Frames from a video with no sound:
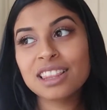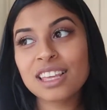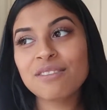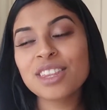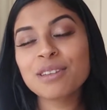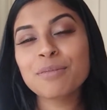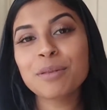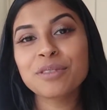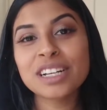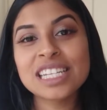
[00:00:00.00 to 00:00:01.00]
even the
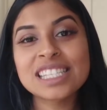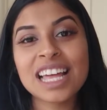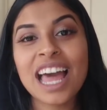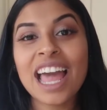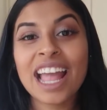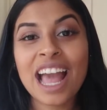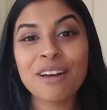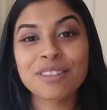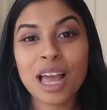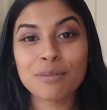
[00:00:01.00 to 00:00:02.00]
memories that I
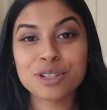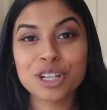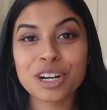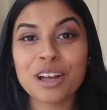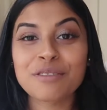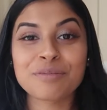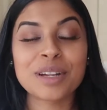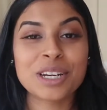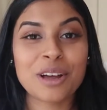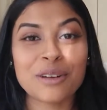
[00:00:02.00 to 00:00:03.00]
have captured of
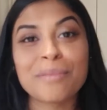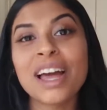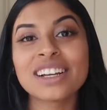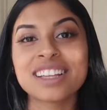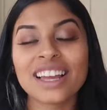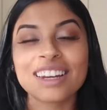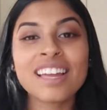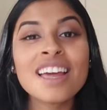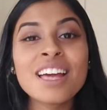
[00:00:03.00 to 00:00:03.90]
my daughter Madeline